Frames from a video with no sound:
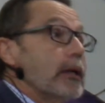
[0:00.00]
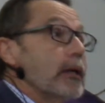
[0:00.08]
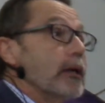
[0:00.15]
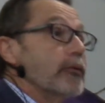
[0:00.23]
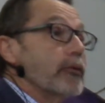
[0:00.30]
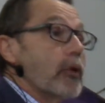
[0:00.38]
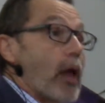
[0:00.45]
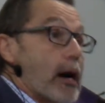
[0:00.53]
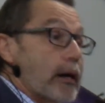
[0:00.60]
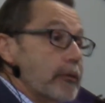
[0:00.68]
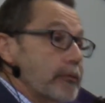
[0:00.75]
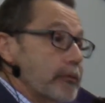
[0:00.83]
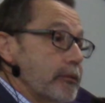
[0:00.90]
is
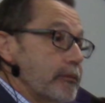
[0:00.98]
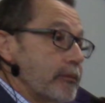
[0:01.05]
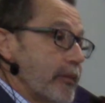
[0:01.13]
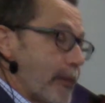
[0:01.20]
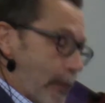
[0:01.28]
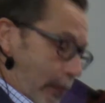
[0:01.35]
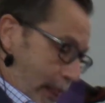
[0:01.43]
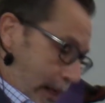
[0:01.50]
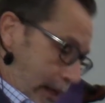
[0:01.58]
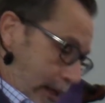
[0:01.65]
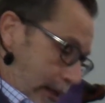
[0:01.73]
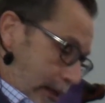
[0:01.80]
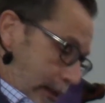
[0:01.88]
love.
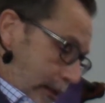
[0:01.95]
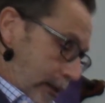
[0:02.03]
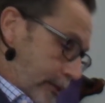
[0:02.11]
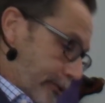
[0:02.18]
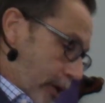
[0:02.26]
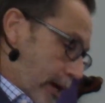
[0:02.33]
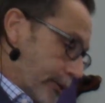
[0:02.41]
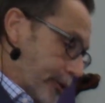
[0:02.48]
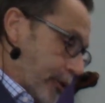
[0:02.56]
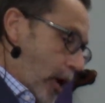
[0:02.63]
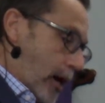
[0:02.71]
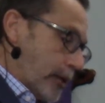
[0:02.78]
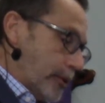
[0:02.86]
Let's
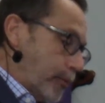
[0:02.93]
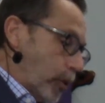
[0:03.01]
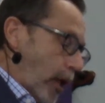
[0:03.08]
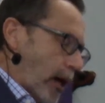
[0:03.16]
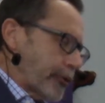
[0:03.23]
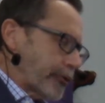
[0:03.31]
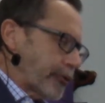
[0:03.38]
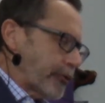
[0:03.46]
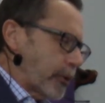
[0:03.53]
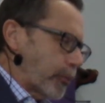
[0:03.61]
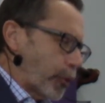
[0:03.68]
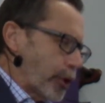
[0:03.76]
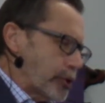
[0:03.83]
ask God to bless
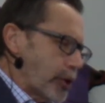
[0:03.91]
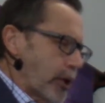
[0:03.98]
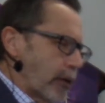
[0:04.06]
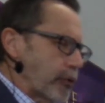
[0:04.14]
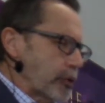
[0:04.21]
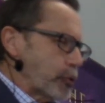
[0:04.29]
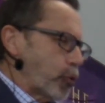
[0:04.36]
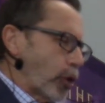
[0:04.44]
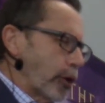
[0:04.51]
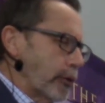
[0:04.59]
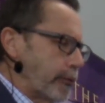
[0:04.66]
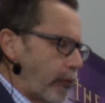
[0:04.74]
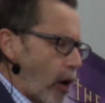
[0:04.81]
the preaching of His
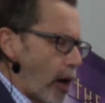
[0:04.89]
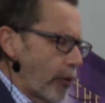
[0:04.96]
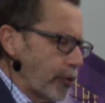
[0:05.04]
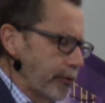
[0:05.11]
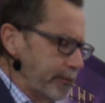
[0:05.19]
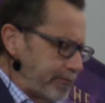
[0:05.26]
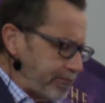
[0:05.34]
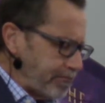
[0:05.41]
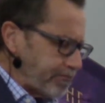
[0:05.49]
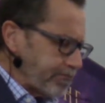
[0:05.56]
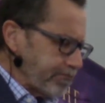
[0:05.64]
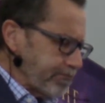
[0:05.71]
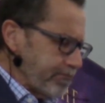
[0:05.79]
Word. Father,
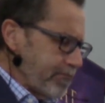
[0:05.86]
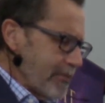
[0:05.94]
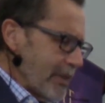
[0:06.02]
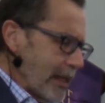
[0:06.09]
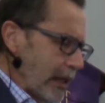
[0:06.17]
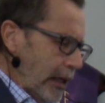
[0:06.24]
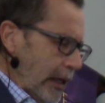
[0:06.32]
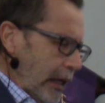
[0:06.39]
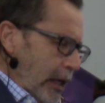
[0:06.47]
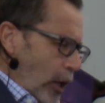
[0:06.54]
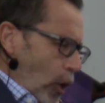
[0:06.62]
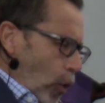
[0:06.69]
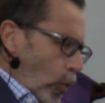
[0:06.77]

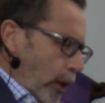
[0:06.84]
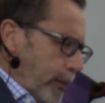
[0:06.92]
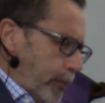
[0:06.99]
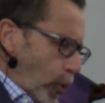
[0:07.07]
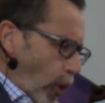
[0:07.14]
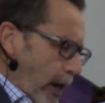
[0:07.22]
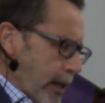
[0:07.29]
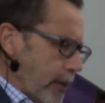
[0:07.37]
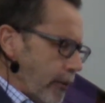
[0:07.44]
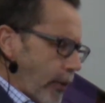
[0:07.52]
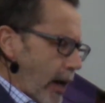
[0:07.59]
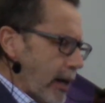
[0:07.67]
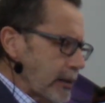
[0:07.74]
we
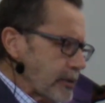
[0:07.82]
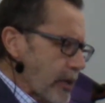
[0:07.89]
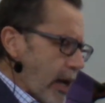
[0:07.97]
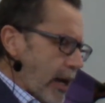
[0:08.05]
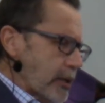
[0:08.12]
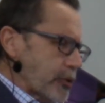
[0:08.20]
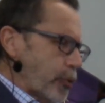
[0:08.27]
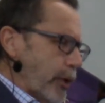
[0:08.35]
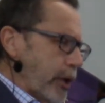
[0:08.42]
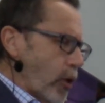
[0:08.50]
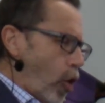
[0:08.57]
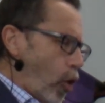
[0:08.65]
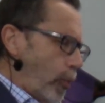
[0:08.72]
pray that as
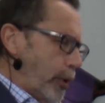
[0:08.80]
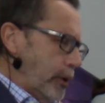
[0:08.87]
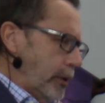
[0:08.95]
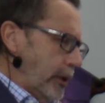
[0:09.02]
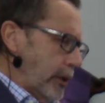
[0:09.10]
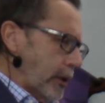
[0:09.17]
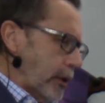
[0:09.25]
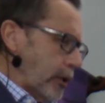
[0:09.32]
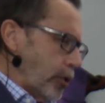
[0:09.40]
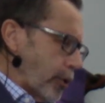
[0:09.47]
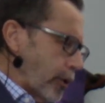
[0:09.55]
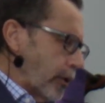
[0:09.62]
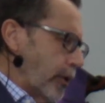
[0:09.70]
we open
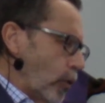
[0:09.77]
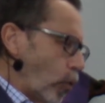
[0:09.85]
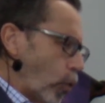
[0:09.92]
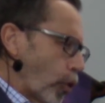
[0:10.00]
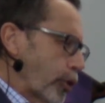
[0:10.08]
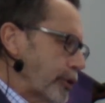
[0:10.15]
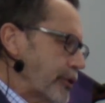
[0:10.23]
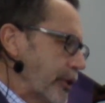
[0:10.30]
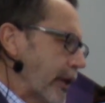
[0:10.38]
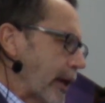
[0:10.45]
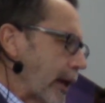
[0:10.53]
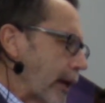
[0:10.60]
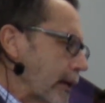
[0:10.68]
your Word
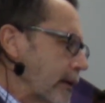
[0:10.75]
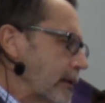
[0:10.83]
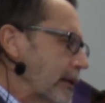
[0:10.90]
today,